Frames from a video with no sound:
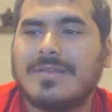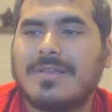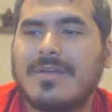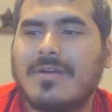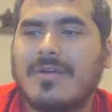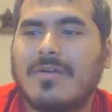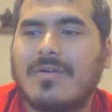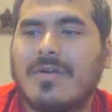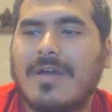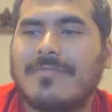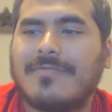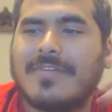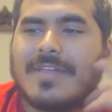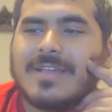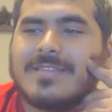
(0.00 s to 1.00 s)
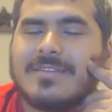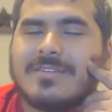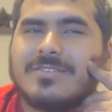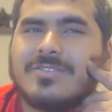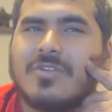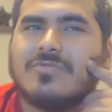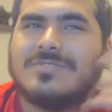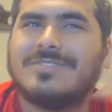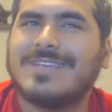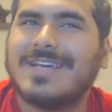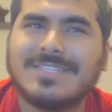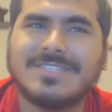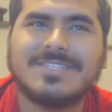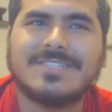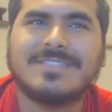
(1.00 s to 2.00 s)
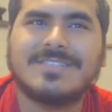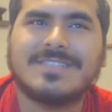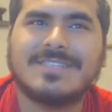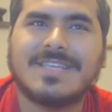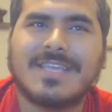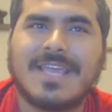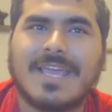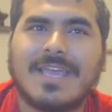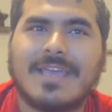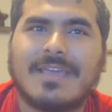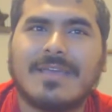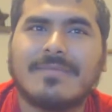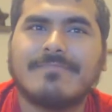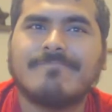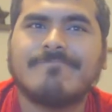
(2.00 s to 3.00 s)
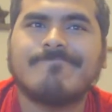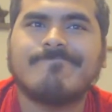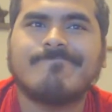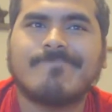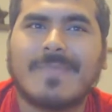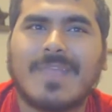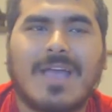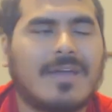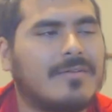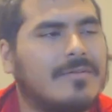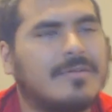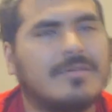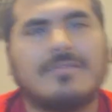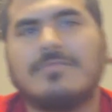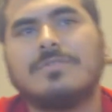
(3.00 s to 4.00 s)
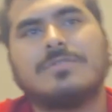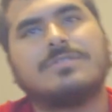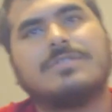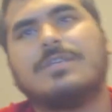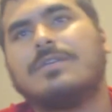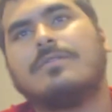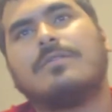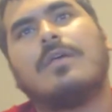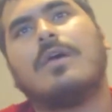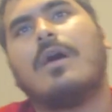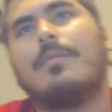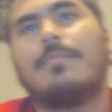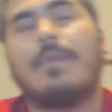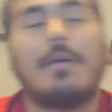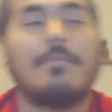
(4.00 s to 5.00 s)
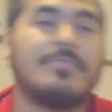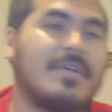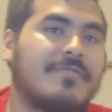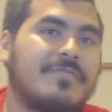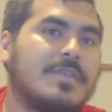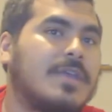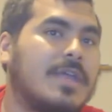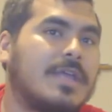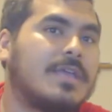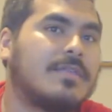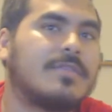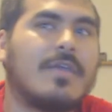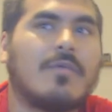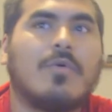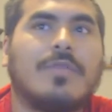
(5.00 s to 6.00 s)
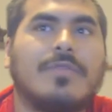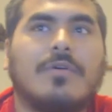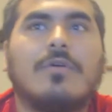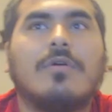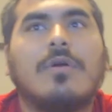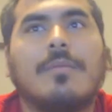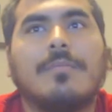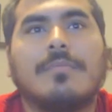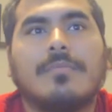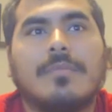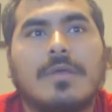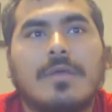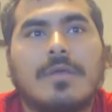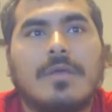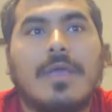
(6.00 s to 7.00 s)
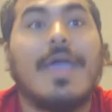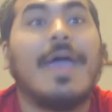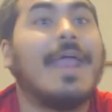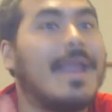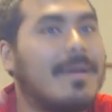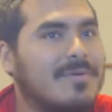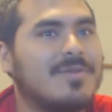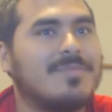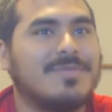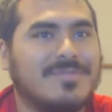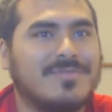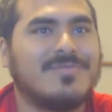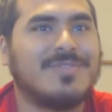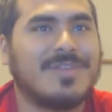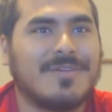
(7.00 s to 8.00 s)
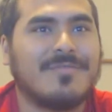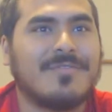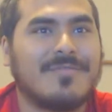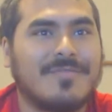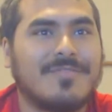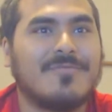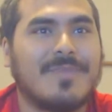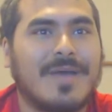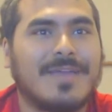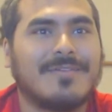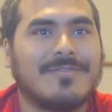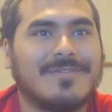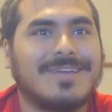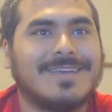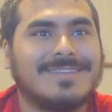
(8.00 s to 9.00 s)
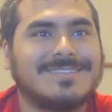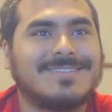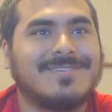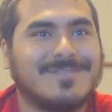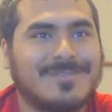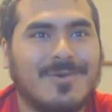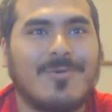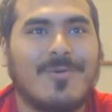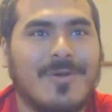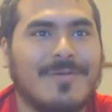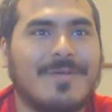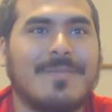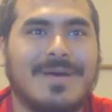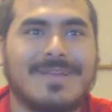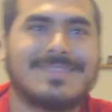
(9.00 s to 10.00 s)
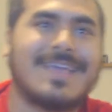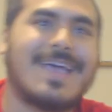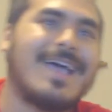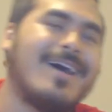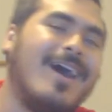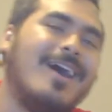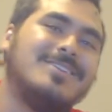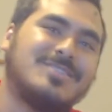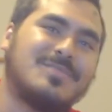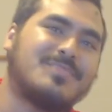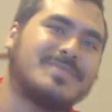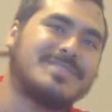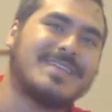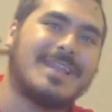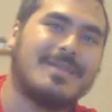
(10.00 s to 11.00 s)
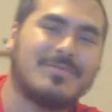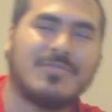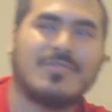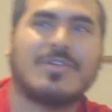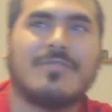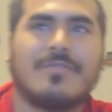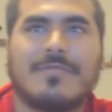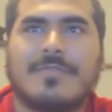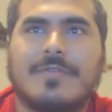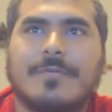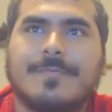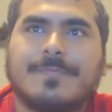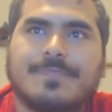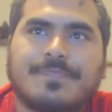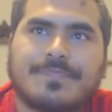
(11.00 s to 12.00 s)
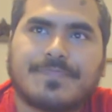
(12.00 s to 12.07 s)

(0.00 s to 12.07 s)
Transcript: You know, I feel like there's no dungeons in the game. I don't know, we'll see. I'm definitely getting it day one though. And I'm gonna be doing a review, by the way, so don't worry about that. 100% I'm doing a review.